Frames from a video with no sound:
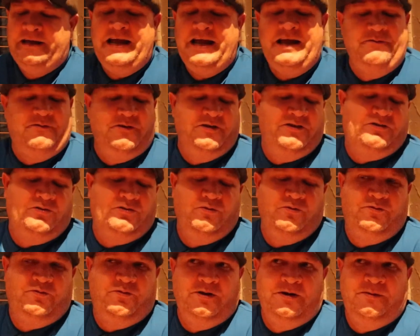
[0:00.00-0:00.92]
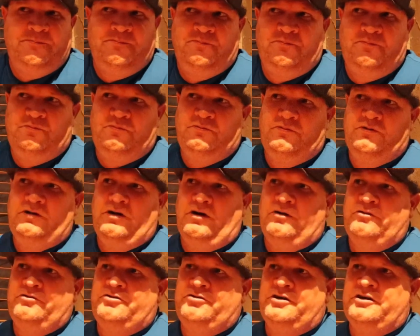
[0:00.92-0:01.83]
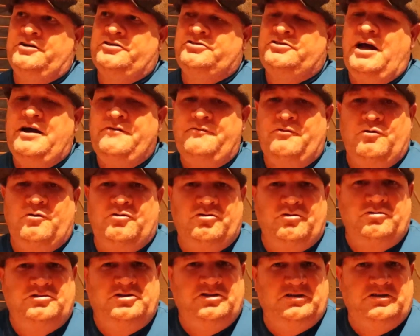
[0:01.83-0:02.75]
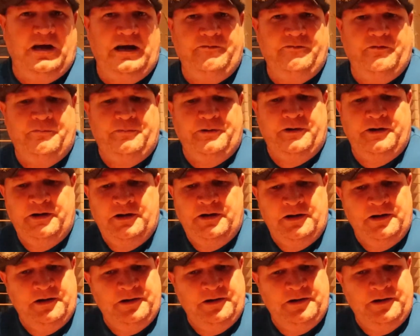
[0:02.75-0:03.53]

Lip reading: even sort of old Savile, Georgie Savile, but